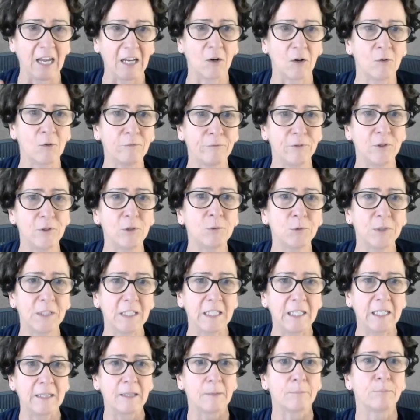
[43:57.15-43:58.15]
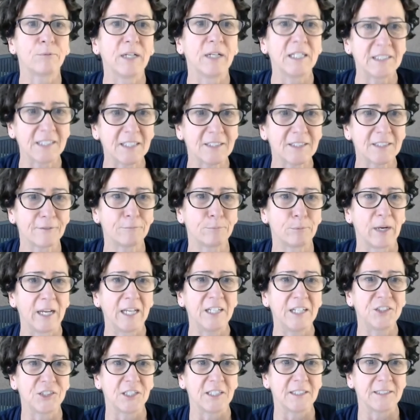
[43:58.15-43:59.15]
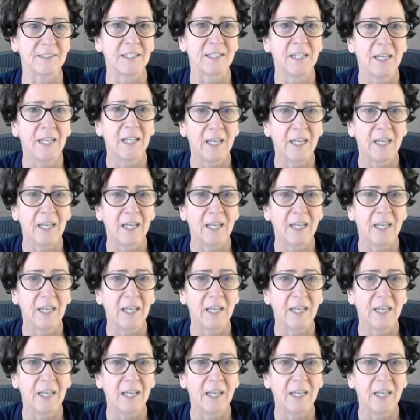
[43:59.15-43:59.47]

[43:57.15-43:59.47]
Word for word: I don't view the, the presence of branches